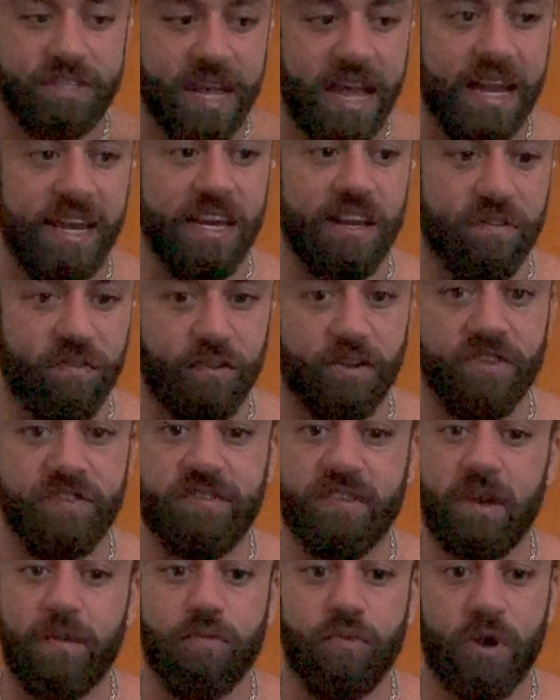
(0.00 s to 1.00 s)
10 different
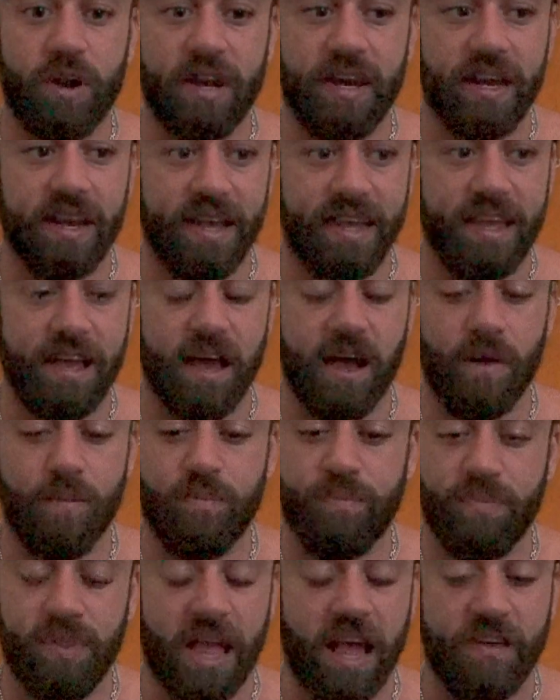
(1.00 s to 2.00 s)
subreddit
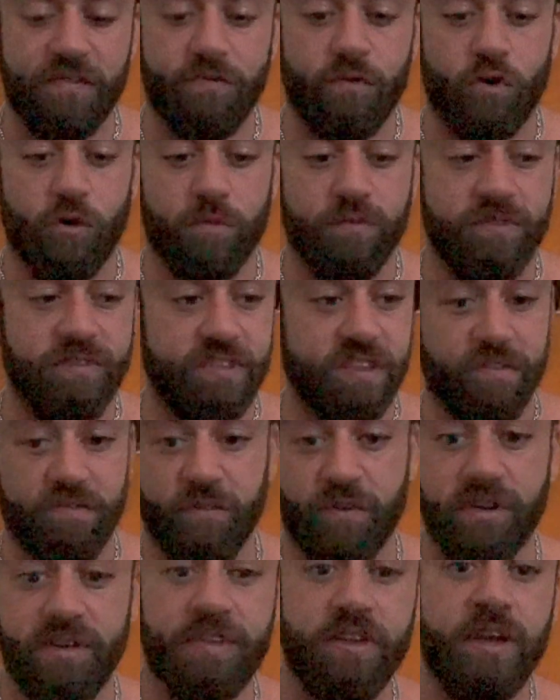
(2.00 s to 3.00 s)
platforms,
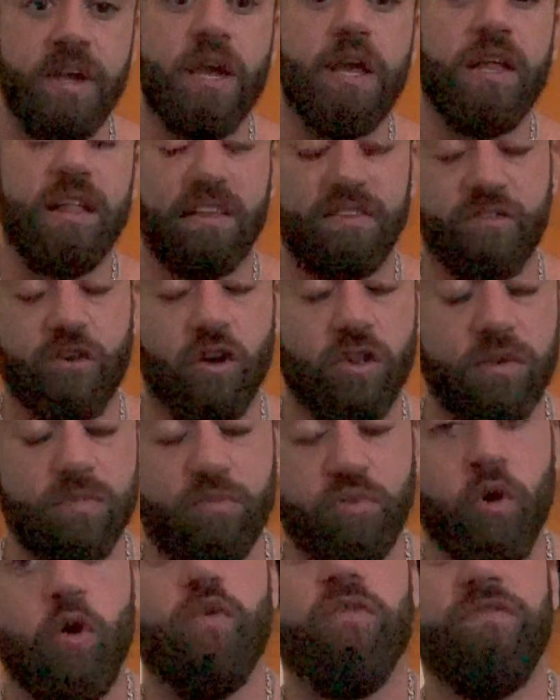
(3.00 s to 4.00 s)
let's call them
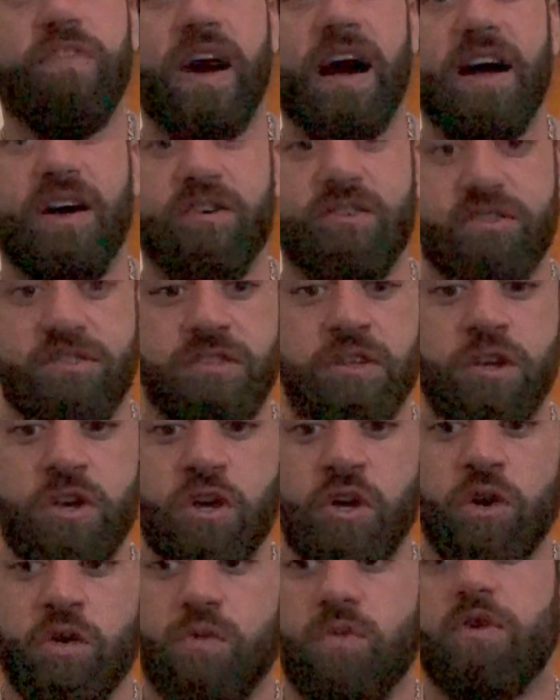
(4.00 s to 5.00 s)
profiles,
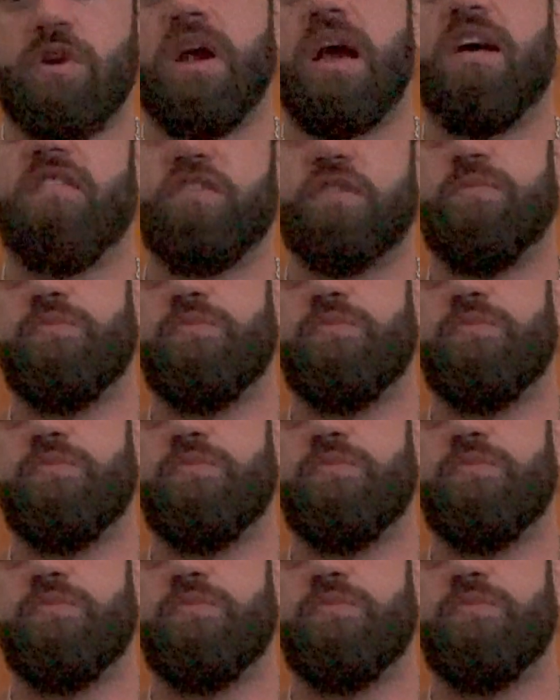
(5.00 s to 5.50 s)
where I have to